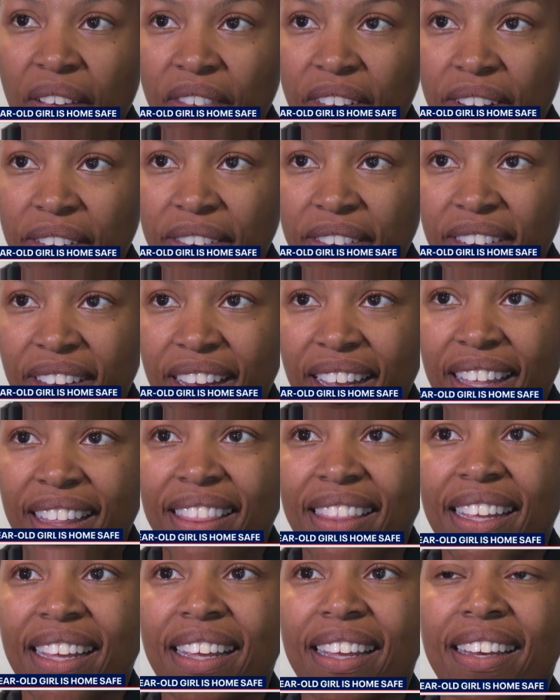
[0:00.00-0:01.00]
APS
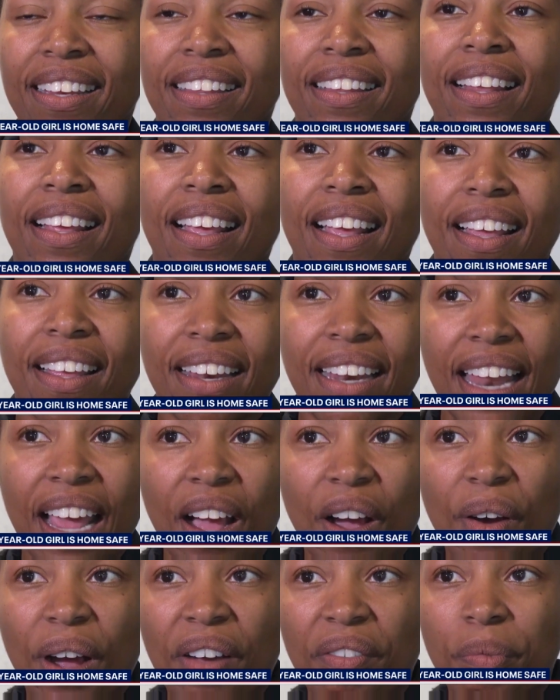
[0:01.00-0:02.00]
police investigator
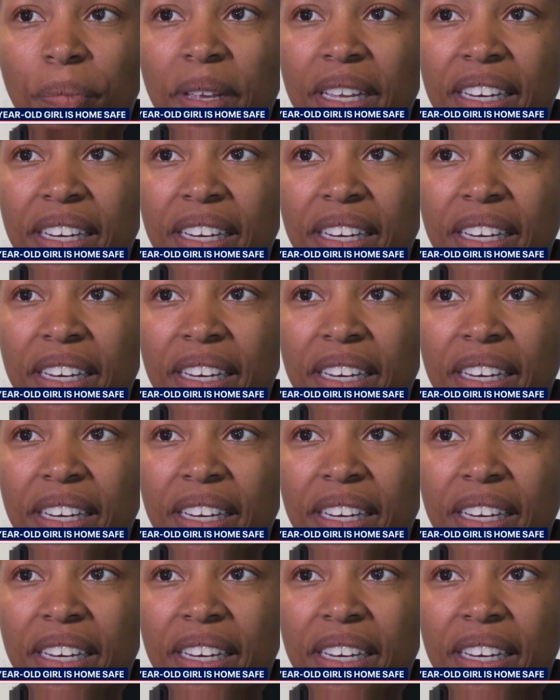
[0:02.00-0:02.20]
Kimberly